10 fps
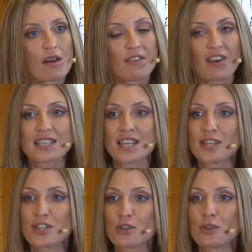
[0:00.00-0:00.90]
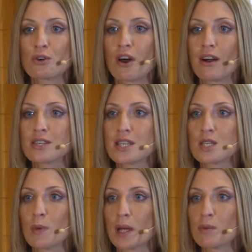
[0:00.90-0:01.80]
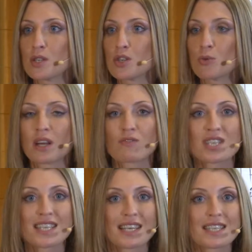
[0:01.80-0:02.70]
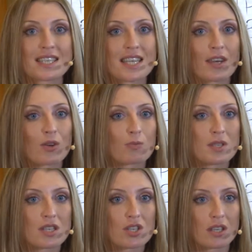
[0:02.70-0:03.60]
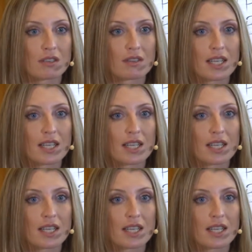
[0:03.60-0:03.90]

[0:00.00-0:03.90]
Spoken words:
If I say to you, you can't expect me to, what I've just done is attack your position.